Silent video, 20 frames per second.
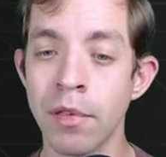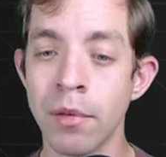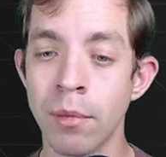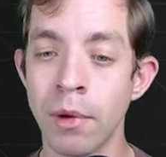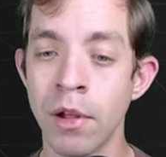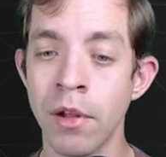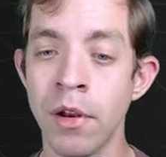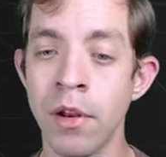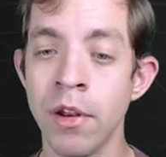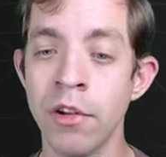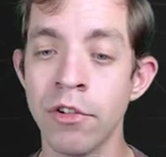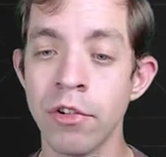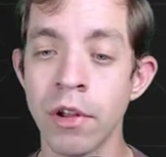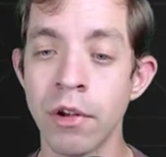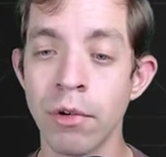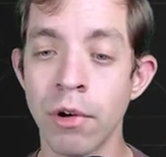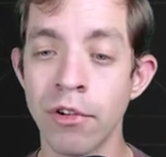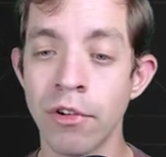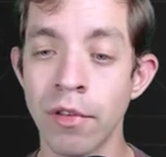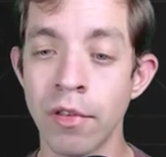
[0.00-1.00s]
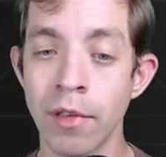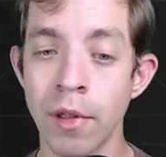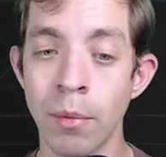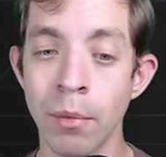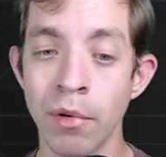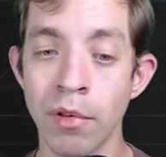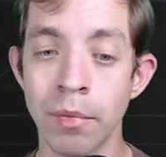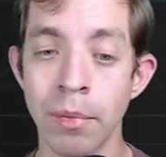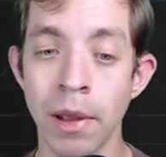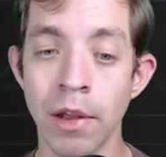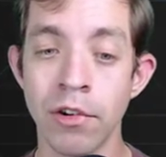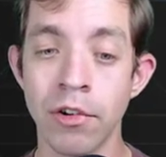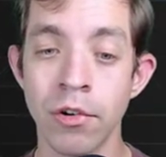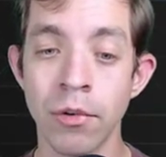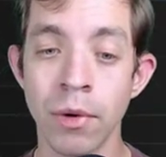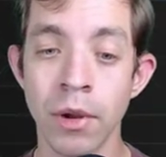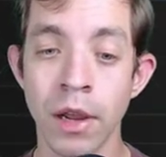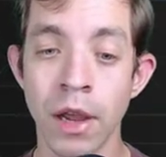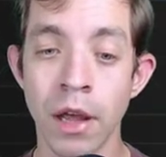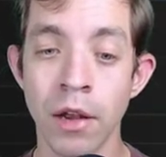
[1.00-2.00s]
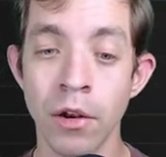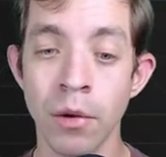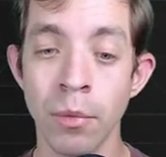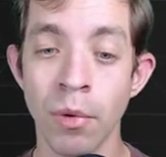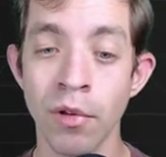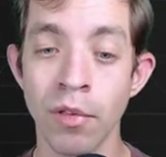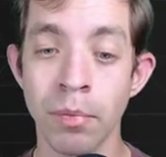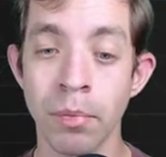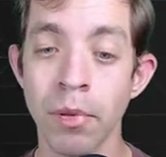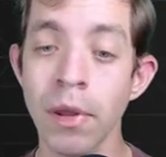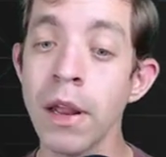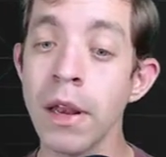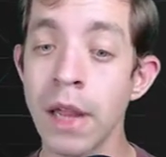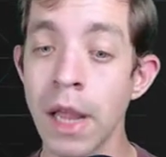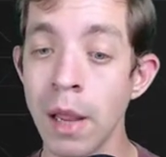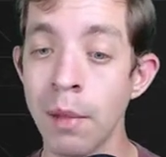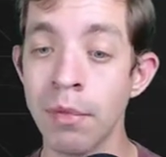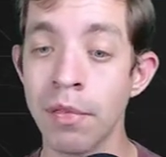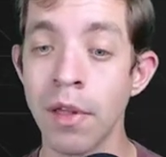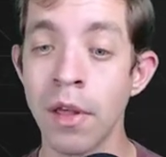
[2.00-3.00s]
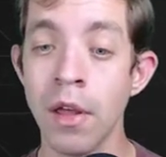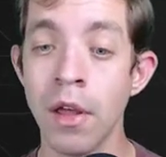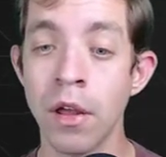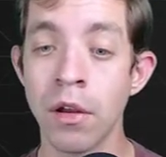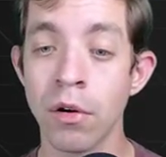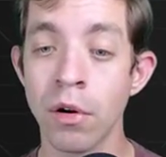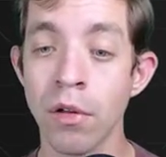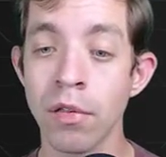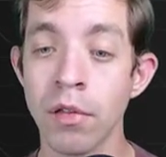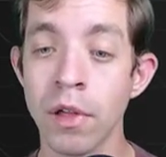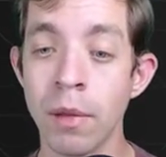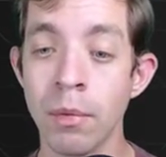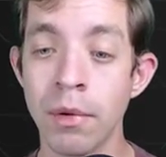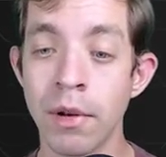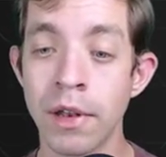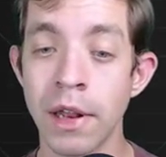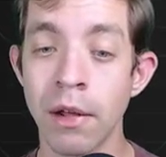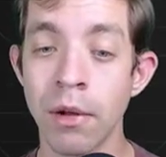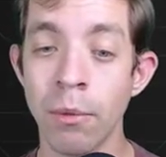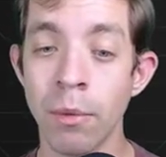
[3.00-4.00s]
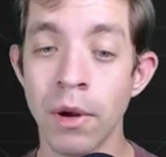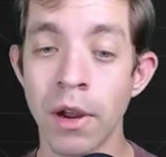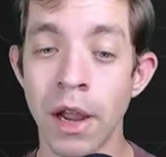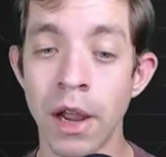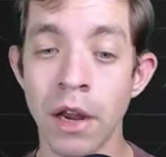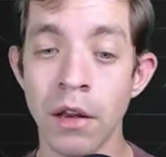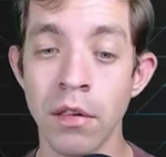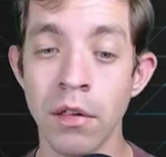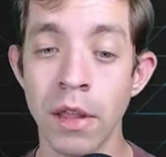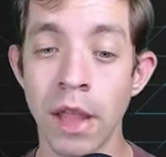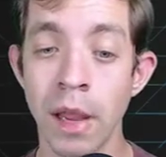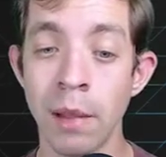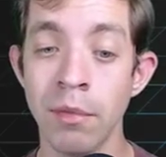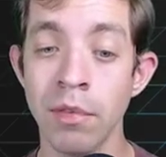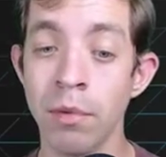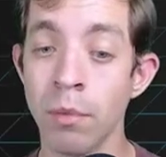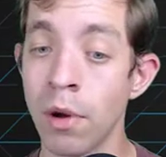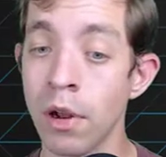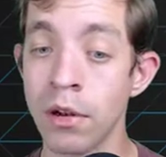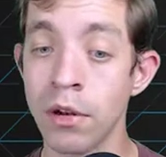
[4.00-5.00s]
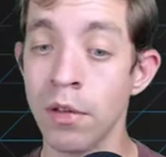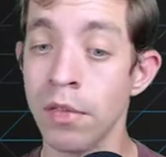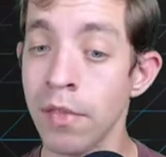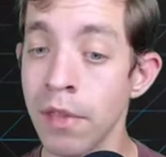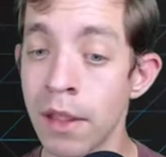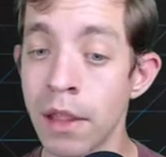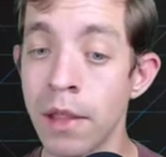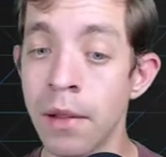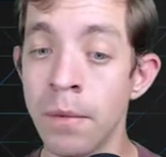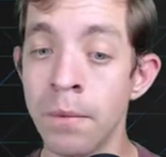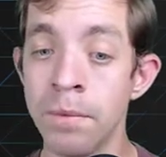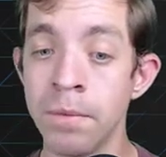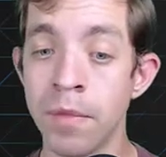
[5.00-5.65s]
While it initially crunches numbers by chewing on your most played games, you're also able to tell it what kinds of games you want to see.